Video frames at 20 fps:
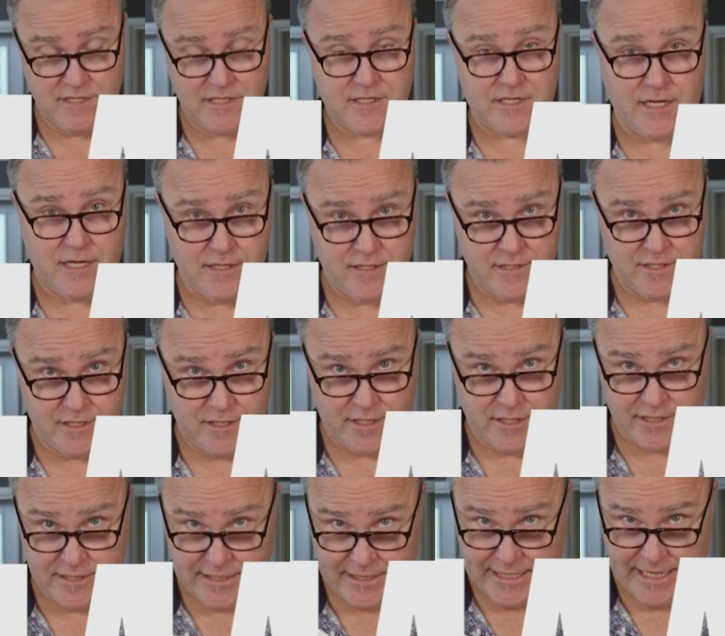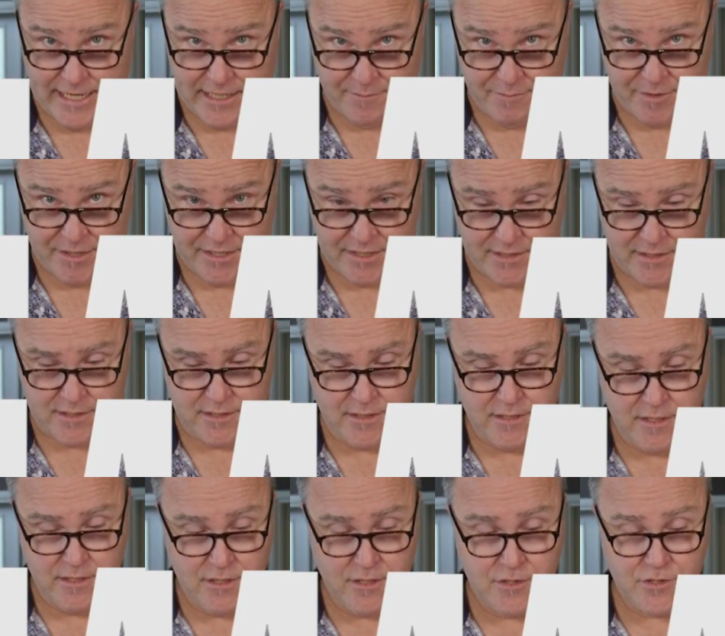Let's get into the canapés.
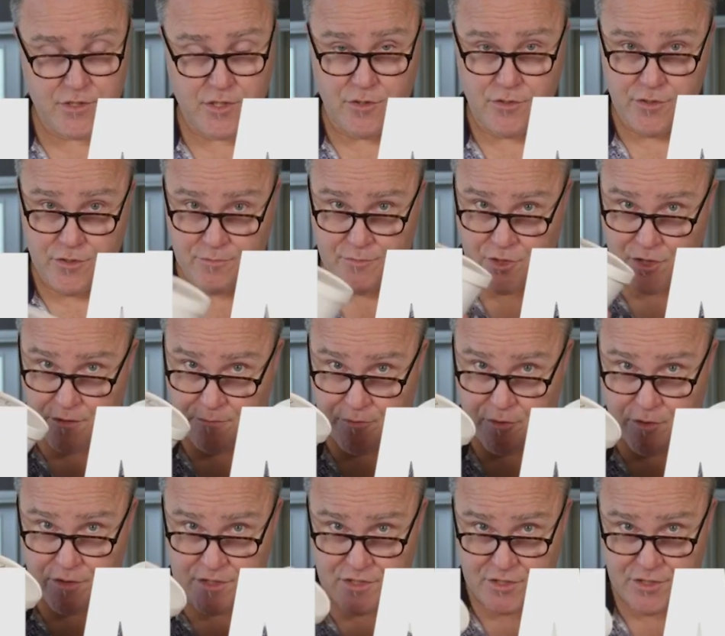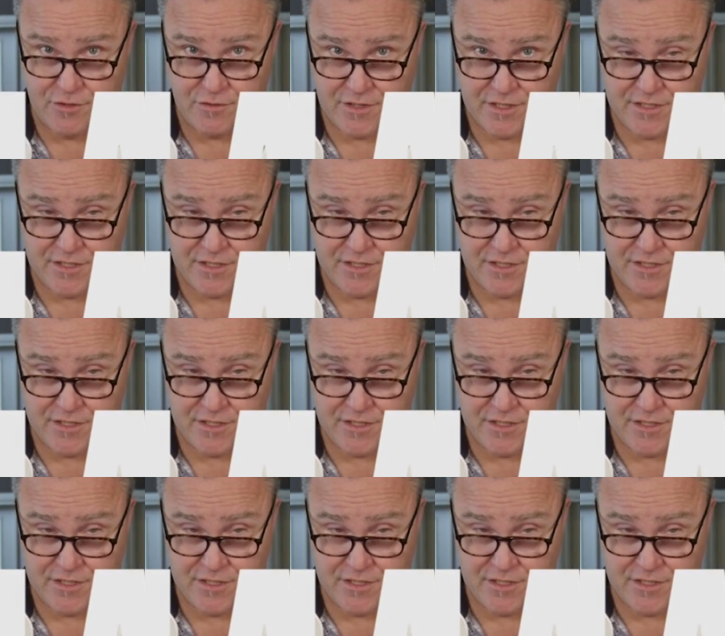So you're going to pull these 2